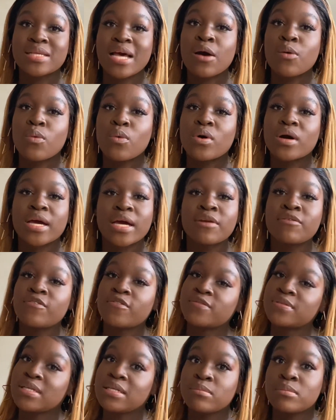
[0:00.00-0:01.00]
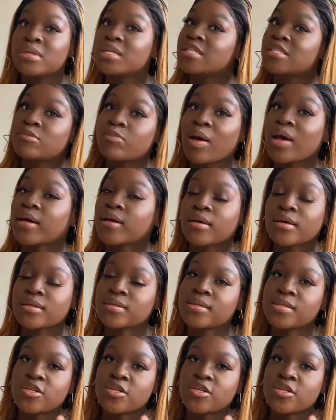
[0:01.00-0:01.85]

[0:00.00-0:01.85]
I walk, and 15 minutes back,